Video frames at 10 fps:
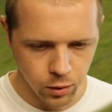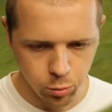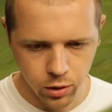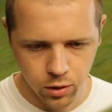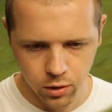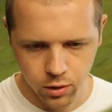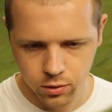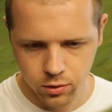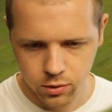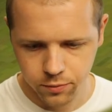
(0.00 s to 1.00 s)

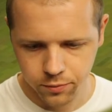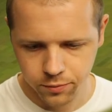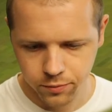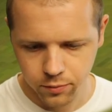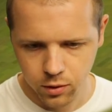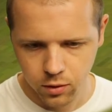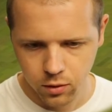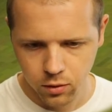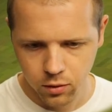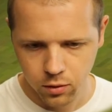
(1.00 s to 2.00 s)
because,
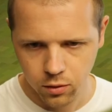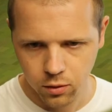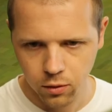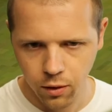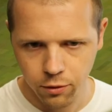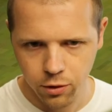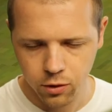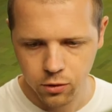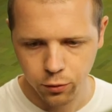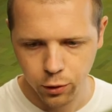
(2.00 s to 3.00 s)
you know,
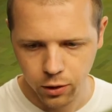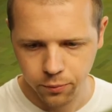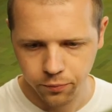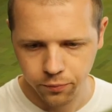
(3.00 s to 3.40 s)
everything's free.